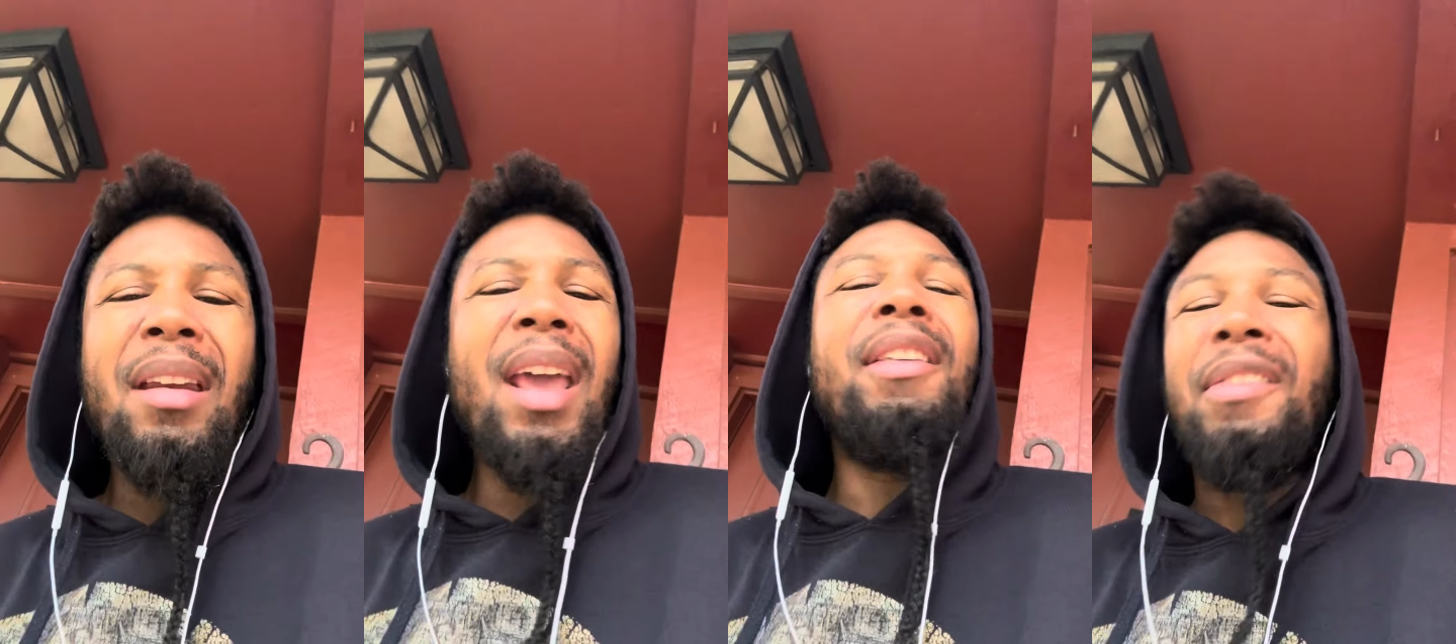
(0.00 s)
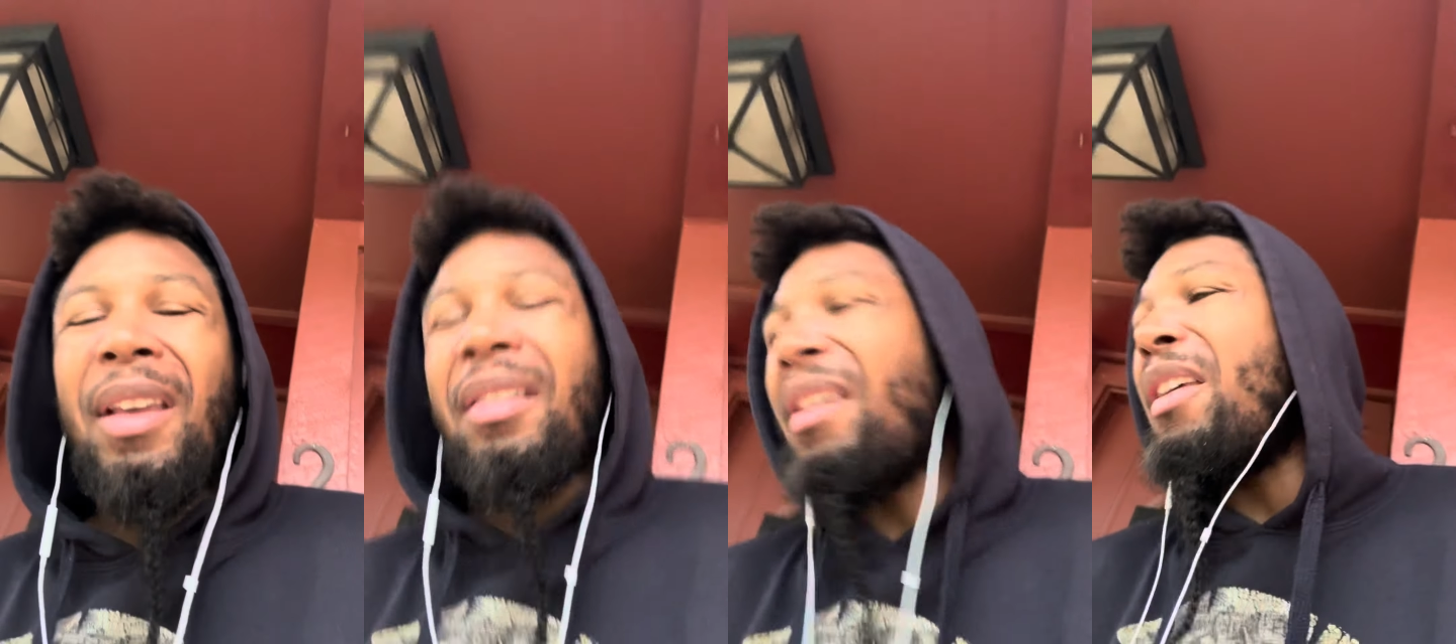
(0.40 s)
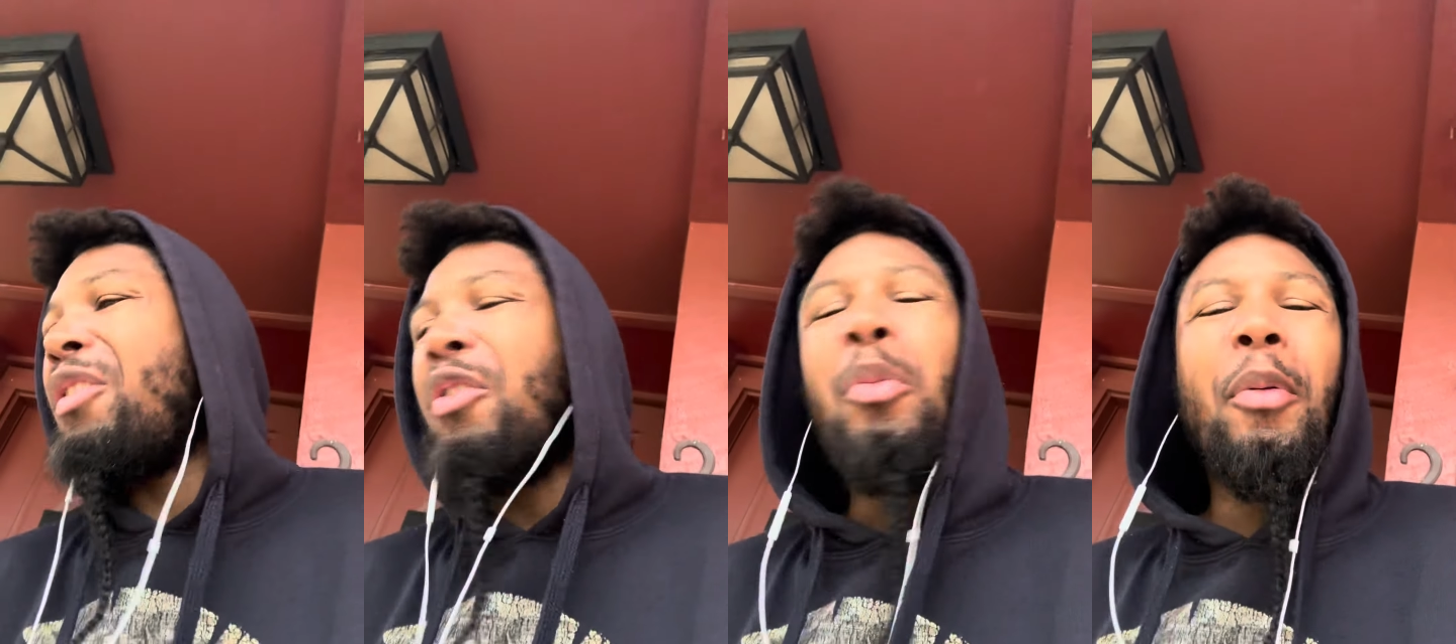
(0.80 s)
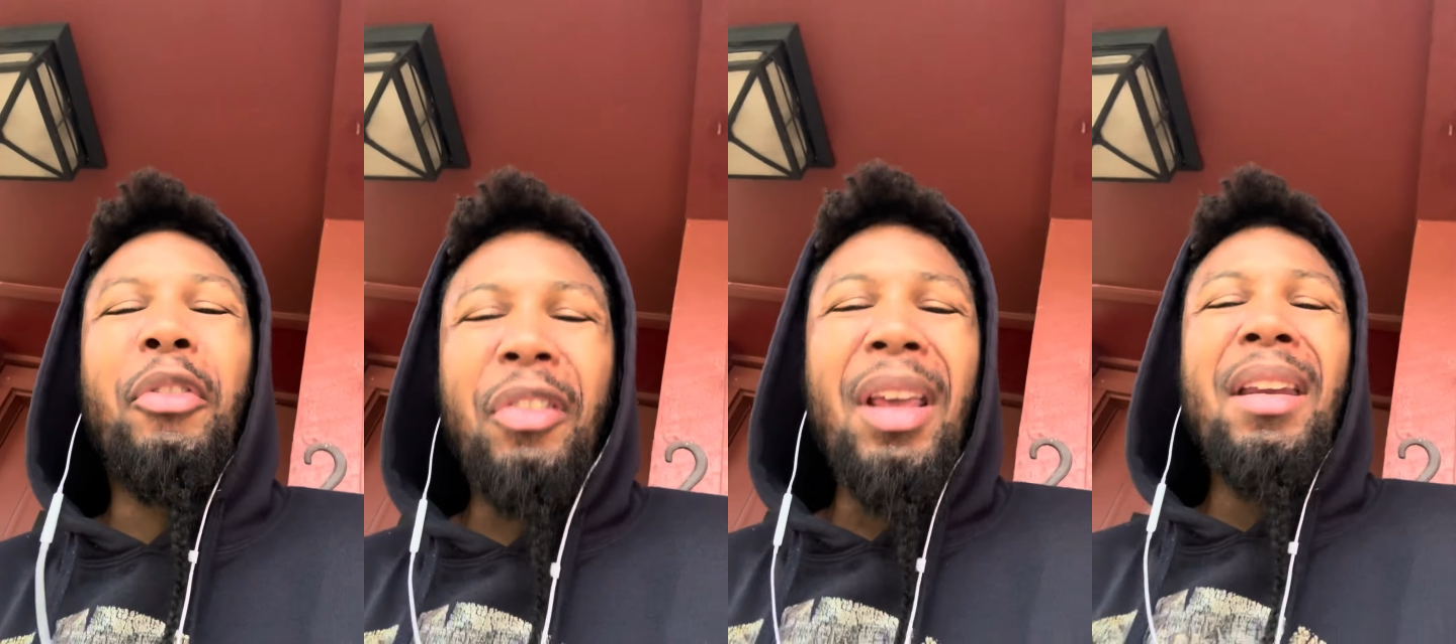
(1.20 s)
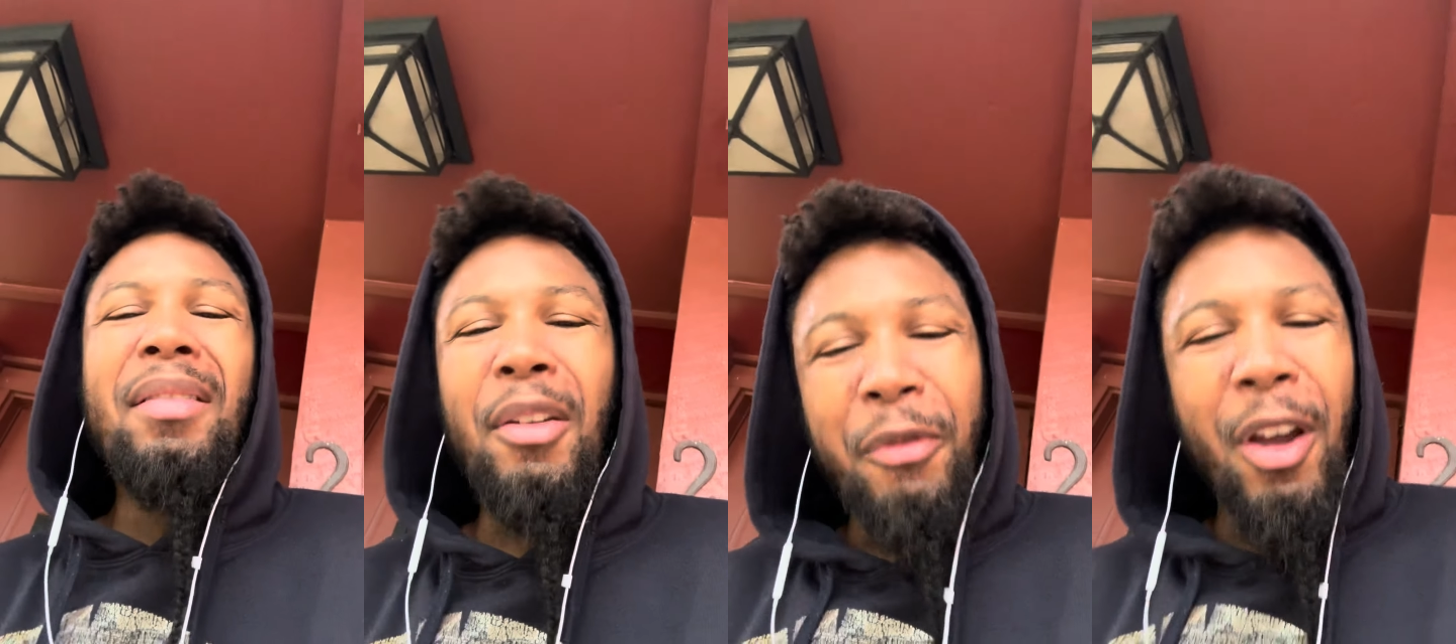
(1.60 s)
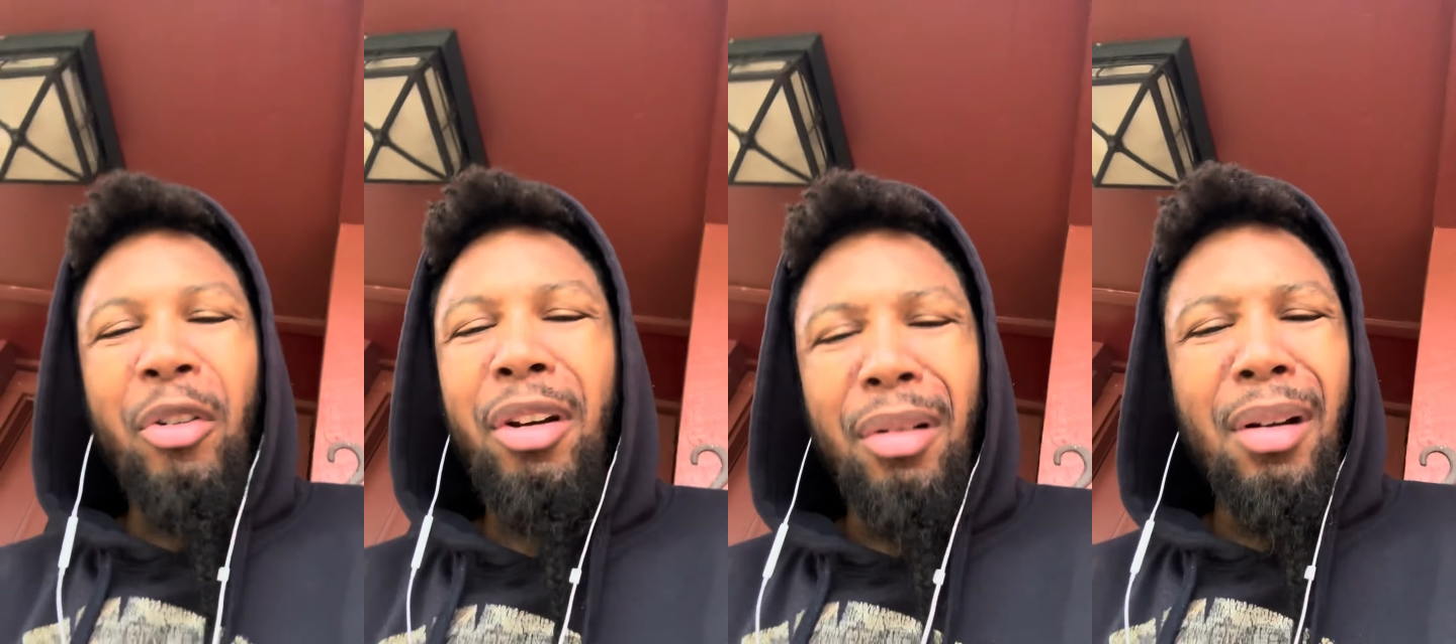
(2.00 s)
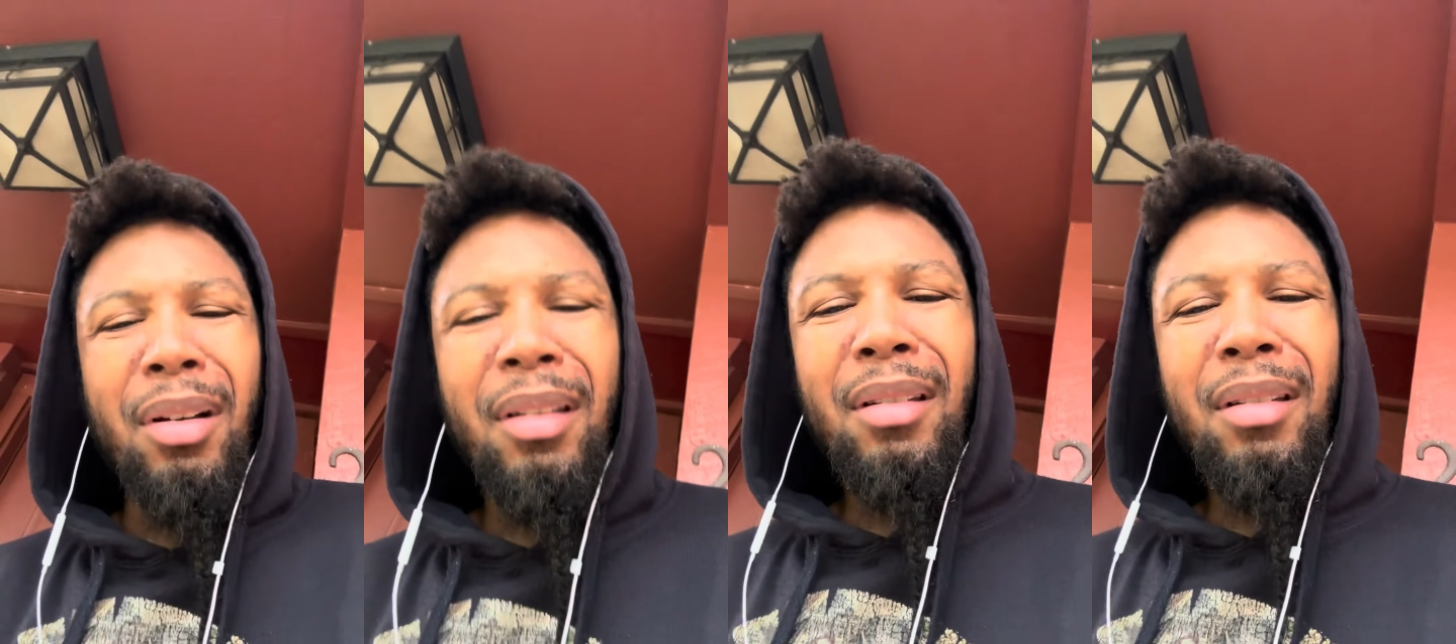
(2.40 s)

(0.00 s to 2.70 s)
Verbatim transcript: His success superseded the failure, dog.